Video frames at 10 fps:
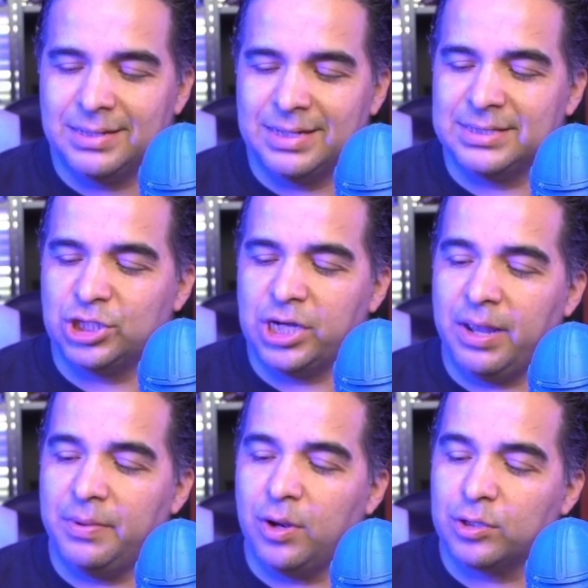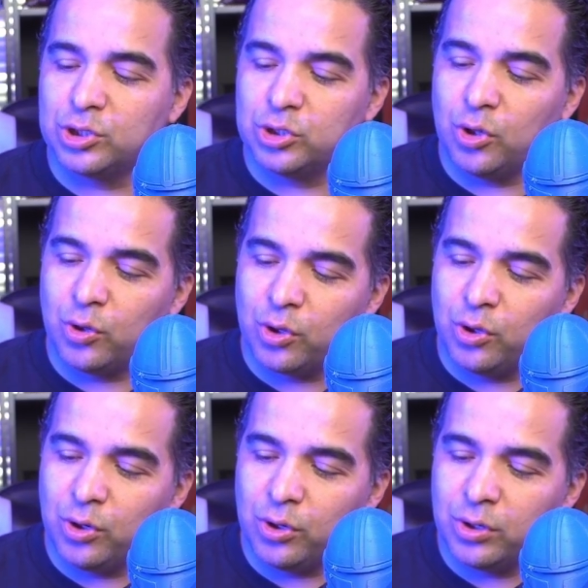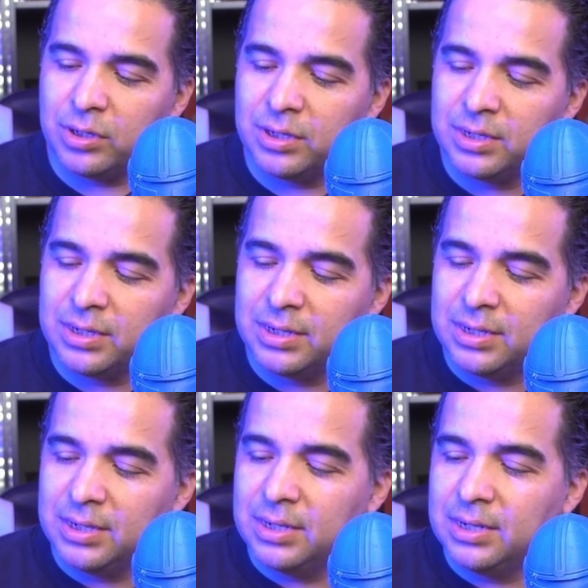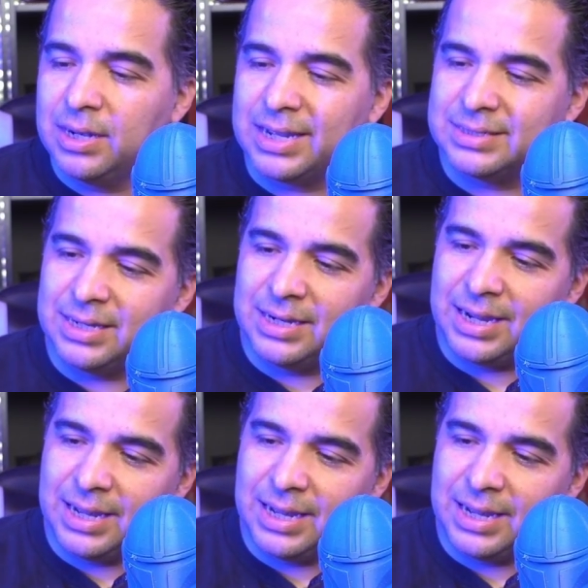That's a shame. It looks so good. Like I said, it